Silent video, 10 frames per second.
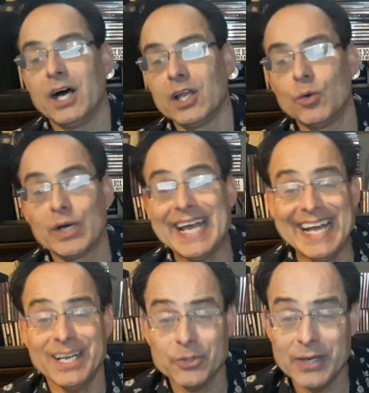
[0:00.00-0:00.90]
along with
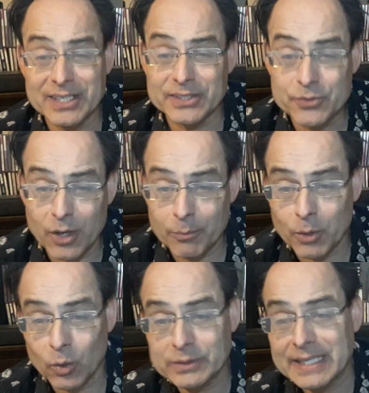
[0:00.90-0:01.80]
Al Gray on the
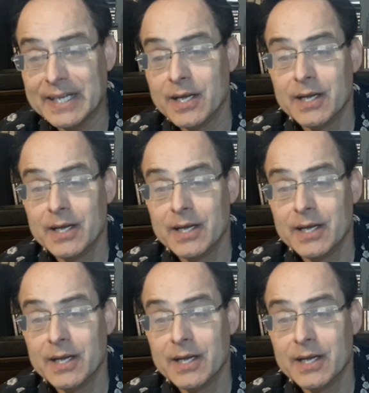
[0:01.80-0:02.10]
trombone,